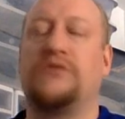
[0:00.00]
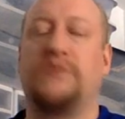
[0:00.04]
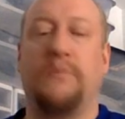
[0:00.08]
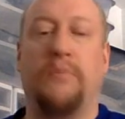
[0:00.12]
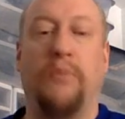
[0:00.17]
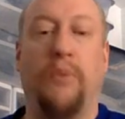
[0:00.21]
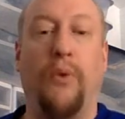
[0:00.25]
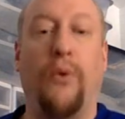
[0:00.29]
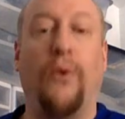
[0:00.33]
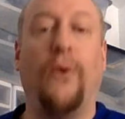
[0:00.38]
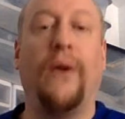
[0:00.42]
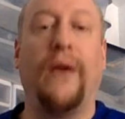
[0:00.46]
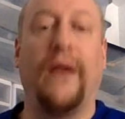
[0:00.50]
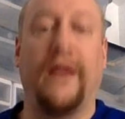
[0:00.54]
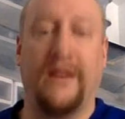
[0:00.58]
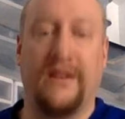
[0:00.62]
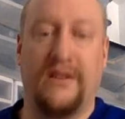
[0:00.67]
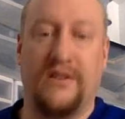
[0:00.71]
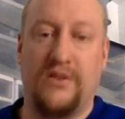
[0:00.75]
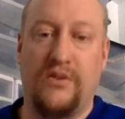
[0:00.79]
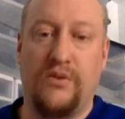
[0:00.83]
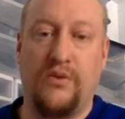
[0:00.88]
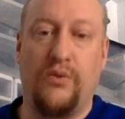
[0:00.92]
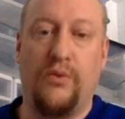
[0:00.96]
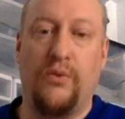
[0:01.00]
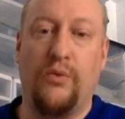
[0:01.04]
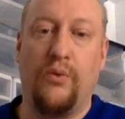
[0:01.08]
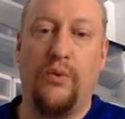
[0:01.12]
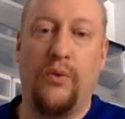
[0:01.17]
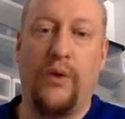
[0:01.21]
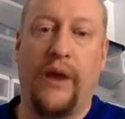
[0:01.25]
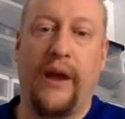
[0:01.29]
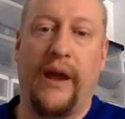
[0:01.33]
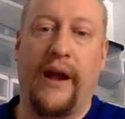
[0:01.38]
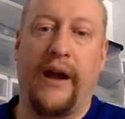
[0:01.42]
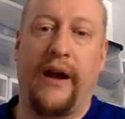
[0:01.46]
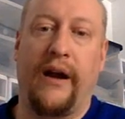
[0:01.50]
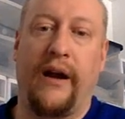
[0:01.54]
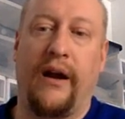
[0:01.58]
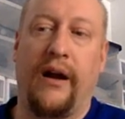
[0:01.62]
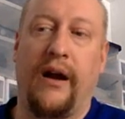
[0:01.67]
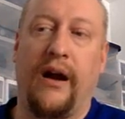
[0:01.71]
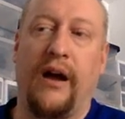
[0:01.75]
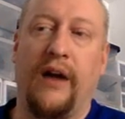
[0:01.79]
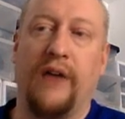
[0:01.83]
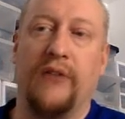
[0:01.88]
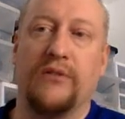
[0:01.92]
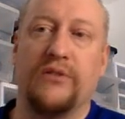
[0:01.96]
a point where
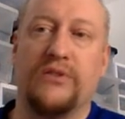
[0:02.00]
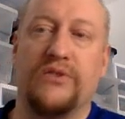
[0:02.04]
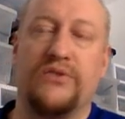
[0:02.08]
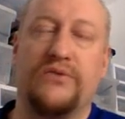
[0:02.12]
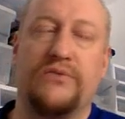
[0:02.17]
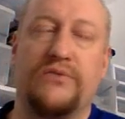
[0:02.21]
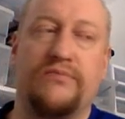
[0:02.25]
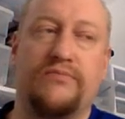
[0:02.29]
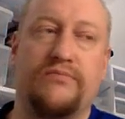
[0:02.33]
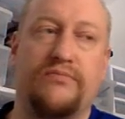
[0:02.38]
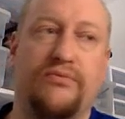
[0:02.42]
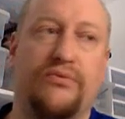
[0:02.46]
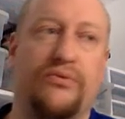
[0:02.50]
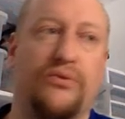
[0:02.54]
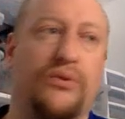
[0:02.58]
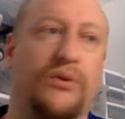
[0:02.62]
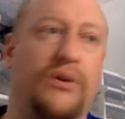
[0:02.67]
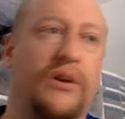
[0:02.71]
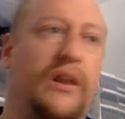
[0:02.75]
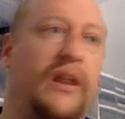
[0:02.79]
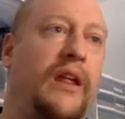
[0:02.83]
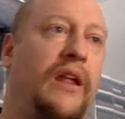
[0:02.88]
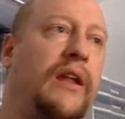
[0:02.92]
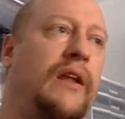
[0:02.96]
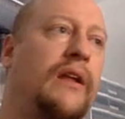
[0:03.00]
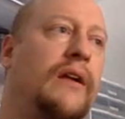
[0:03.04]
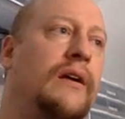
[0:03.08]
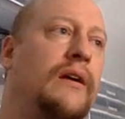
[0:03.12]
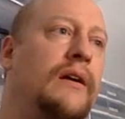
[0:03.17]
I was pretty